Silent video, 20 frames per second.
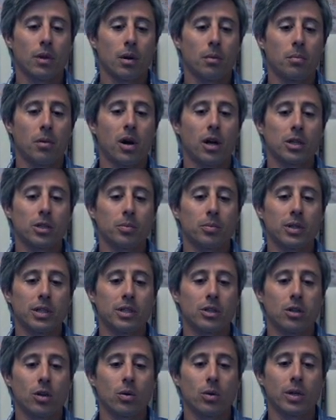possibly
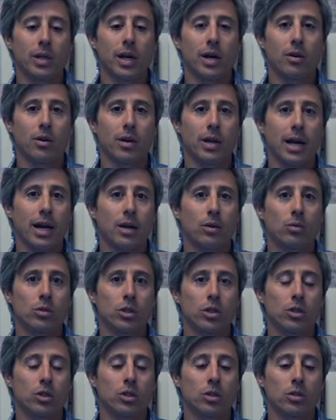slowing down on
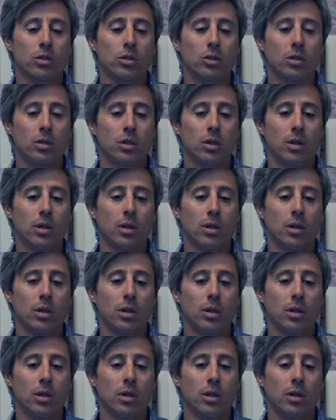acquisitions.